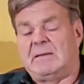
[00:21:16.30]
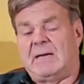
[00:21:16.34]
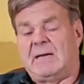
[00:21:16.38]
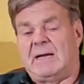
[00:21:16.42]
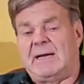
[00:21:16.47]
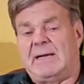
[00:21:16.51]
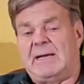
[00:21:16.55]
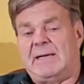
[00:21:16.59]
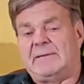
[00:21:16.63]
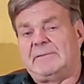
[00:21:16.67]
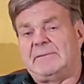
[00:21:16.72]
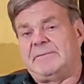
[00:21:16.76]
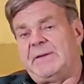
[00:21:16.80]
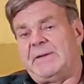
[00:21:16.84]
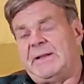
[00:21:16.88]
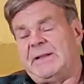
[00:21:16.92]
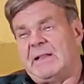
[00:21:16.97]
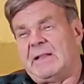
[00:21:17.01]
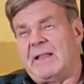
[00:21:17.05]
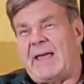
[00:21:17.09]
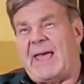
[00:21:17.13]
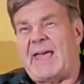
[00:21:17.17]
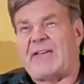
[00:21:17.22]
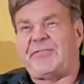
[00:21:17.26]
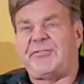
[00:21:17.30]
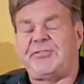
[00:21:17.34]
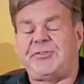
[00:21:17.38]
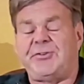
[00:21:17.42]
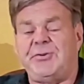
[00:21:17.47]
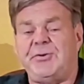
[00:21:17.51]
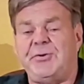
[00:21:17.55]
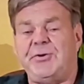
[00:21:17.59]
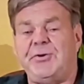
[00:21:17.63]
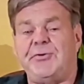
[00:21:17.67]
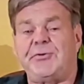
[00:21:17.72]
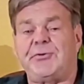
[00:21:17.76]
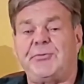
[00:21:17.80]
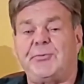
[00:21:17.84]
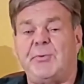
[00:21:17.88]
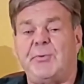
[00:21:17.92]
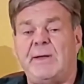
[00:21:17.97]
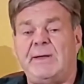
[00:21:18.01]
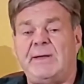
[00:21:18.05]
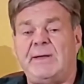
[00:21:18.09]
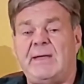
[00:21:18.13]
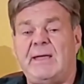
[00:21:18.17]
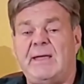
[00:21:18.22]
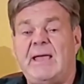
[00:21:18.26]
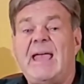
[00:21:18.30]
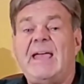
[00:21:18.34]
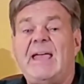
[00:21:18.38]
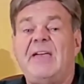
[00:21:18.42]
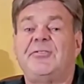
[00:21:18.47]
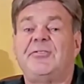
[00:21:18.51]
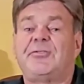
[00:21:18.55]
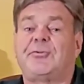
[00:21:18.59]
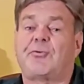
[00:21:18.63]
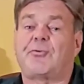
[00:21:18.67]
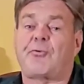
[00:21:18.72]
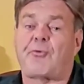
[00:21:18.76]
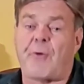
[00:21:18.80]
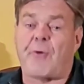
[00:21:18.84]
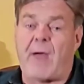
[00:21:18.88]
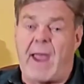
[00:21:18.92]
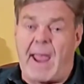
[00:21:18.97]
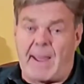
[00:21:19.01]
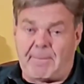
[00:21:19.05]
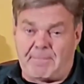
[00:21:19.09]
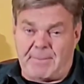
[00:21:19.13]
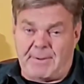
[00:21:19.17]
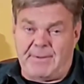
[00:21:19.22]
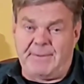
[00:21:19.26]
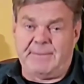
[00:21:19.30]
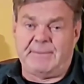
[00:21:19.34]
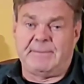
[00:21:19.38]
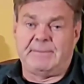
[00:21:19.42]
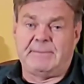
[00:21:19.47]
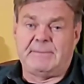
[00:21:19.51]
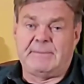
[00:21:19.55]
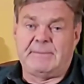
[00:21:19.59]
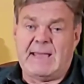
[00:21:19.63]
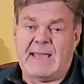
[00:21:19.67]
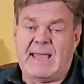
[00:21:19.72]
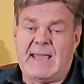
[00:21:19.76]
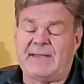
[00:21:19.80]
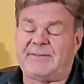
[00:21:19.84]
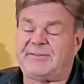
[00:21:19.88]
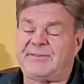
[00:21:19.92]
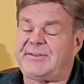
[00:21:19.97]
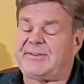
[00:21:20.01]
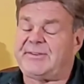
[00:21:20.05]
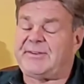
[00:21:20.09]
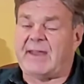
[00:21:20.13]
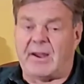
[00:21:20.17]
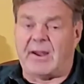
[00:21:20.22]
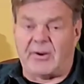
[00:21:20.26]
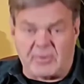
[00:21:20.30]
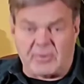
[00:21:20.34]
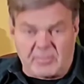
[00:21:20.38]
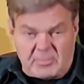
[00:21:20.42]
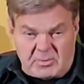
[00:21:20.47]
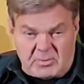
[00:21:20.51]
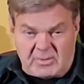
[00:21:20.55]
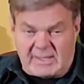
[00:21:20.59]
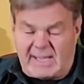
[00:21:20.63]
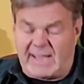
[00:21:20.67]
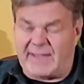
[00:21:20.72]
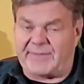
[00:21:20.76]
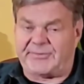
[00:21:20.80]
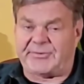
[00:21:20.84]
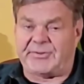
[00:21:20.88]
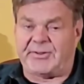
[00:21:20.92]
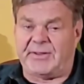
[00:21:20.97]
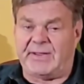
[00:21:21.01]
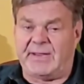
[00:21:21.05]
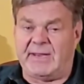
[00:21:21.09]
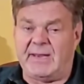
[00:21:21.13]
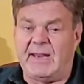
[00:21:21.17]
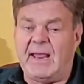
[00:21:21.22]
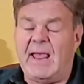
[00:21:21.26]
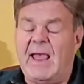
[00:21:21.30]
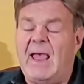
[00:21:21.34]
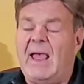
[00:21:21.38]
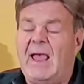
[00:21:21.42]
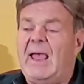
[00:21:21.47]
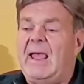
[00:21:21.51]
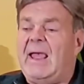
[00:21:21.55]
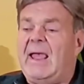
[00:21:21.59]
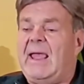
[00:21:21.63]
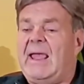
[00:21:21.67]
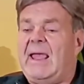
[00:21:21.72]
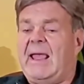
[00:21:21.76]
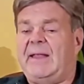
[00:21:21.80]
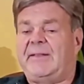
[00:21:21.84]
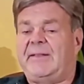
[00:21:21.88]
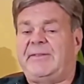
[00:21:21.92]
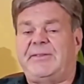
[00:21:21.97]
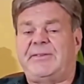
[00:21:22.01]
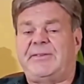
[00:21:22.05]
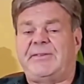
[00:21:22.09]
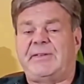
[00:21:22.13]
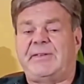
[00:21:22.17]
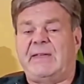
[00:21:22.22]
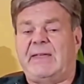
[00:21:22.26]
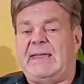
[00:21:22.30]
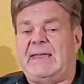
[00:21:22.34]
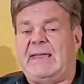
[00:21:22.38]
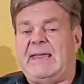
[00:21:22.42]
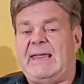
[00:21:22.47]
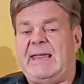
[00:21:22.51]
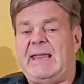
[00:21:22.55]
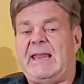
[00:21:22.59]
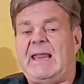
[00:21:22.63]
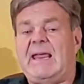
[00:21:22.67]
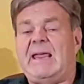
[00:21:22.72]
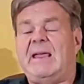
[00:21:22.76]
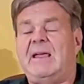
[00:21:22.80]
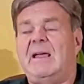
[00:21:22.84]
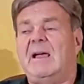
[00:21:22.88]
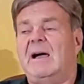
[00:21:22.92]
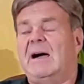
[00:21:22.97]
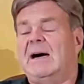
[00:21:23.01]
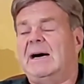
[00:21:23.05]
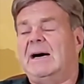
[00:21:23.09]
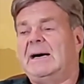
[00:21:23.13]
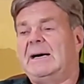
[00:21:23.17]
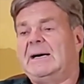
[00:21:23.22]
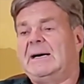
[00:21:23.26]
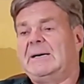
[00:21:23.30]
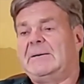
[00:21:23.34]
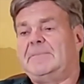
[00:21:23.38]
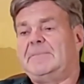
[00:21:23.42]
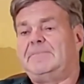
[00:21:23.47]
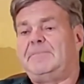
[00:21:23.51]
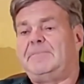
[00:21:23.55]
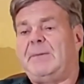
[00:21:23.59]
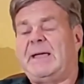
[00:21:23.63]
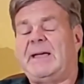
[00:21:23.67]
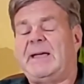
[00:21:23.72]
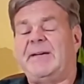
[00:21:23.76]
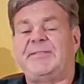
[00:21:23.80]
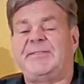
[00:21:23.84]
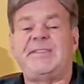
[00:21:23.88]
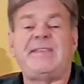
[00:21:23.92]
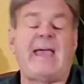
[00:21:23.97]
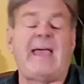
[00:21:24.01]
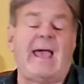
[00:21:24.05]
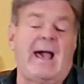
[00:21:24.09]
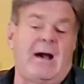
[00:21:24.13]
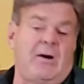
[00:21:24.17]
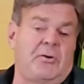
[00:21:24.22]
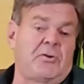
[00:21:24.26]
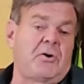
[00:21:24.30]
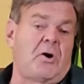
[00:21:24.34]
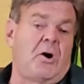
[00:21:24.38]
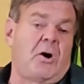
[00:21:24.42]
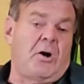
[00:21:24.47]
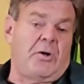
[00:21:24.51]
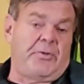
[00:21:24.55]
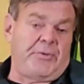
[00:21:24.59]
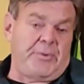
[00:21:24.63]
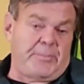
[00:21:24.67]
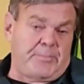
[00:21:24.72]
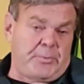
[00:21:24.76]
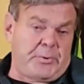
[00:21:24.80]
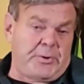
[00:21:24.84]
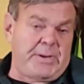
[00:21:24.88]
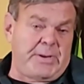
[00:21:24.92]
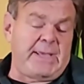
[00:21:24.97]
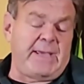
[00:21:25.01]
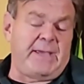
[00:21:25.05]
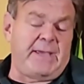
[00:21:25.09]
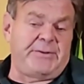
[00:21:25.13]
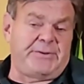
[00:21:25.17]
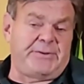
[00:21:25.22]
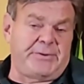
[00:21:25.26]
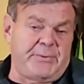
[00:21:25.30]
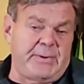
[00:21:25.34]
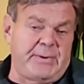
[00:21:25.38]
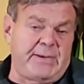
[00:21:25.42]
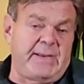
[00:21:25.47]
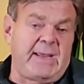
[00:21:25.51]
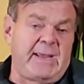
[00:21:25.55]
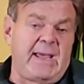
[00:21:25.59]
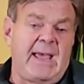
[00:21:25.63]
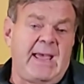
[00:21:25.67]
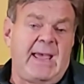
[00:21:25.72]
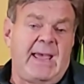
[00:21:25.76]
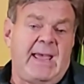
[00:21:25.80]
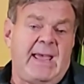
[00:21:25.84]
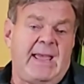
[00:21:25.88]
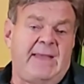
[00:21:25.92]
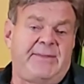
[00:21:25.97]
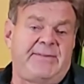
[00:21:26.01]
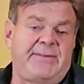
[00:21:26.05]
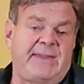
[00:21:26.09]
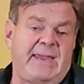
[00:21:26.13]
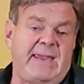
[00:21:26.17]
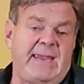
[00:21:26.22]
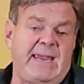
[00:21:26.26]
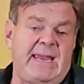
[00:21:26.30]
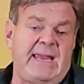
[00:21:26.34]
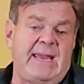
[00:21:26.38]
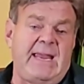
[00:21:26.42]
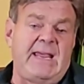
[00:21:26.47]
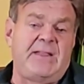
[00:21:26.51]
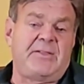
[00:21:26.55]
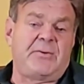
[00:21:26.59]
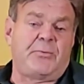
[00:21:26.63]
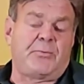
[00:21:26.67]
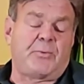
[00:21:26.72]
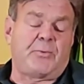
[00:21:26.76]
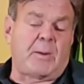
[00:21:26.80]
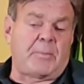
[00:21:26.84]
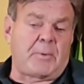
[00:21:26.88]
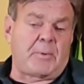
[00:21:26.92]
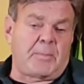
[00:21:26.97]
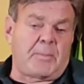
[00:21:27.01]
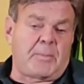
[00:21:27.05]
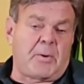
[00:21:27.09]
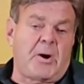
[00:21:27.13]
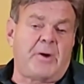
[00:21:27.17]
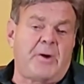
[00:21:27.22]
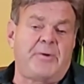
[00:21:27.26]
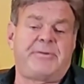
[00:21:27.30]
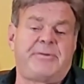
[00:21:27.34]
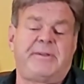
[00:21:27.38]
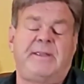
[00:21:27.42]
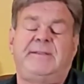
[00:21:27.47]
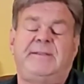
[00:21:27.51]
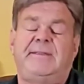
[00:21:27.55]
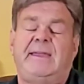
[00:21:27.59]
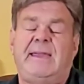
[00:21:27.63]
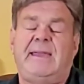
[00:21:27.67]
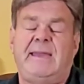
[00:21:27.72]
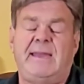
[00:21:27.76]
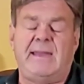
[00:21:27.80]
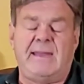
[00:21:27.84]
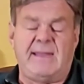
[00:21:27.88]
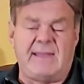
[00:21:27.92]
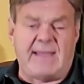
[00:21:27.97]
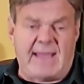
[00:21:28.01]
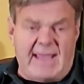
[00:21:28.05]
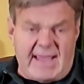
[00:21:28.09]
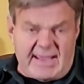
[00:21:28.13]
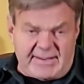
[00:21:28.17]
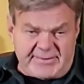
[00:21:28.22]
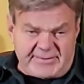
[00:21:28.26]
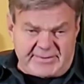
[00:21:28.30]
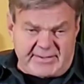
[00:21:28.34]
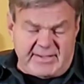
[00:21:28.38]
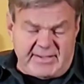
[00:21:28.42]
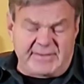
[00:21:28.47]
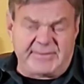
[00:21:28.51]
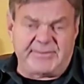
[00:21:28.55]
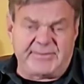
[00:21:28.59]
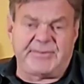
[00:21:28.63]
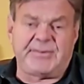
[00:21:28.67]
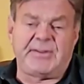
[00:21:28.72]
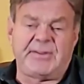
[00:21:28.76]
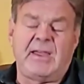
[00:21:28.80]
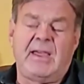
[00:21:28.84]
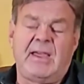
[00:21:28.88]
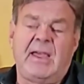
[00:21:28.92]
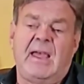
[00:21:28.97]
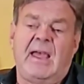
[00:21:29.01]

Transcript: uh, in the last two years, Wendy, is crap. It's terrible gasoline. It's eating, uh, because of the alcohol they're putting into it, it's eating the rubber parts, it's eating gaskets,